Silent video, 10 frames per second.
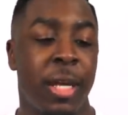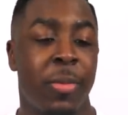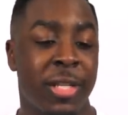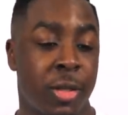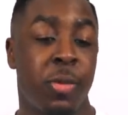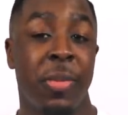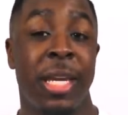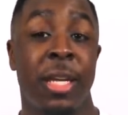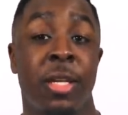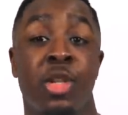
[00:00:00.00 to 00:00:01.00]
on my social
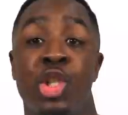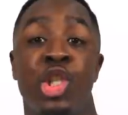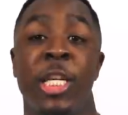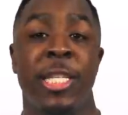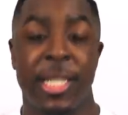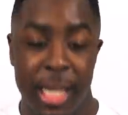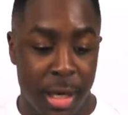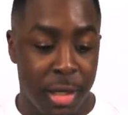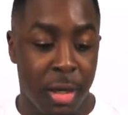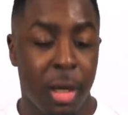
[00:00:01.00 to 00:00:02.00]
media jesus
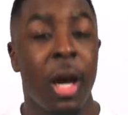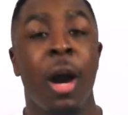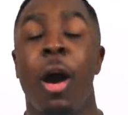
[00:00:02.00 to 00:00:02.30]
centered